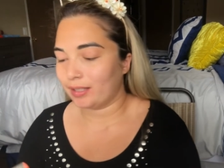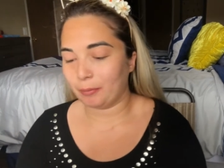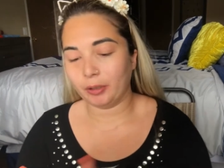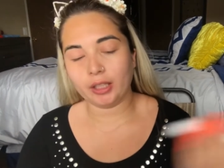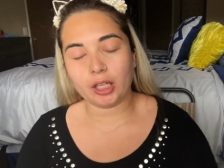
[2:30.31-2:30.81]
I'm
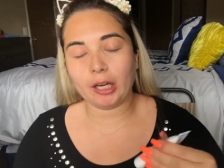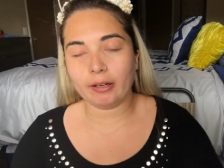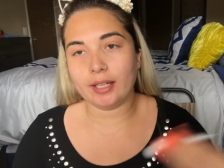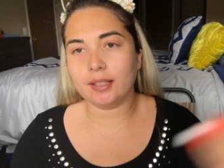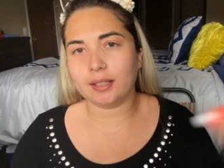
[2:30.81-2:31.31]
really
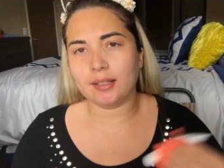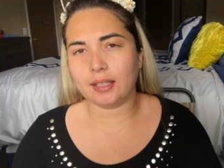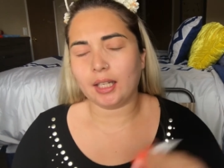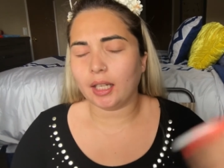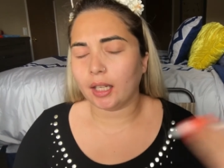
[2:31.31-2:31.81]
curious to
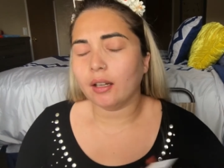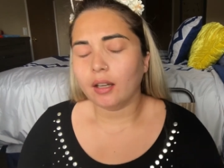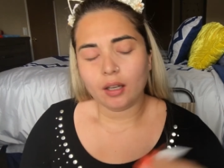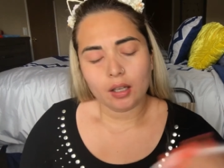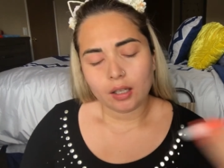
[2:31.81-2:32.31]
see
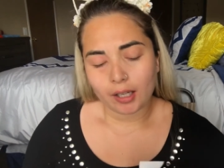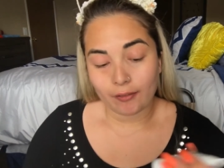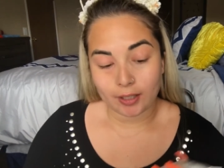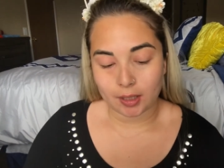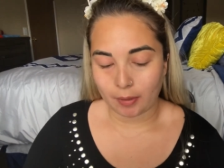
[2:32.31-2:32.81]
if
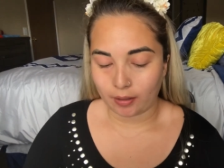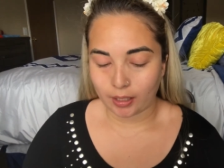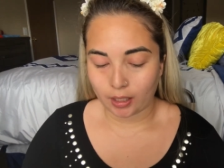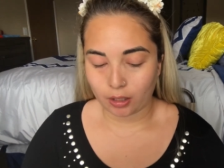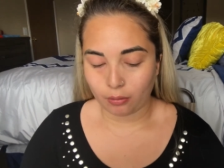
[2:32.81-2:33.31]
it smells
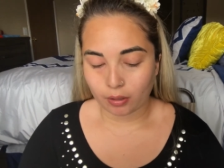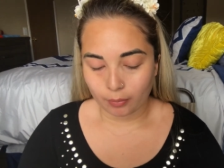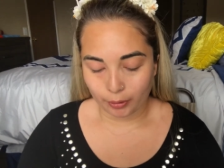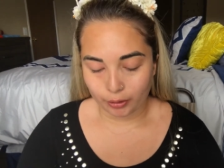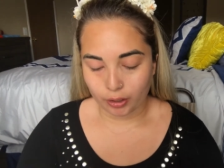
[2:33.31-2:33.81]
like
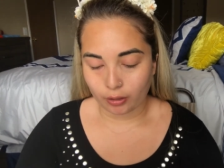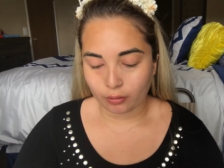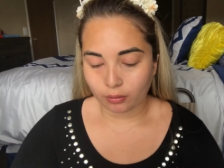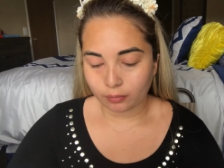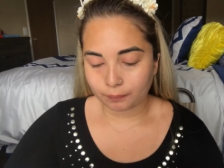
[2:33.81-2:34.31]
cucumber
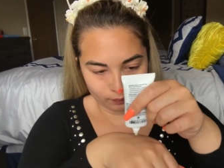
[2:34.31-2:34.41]
too.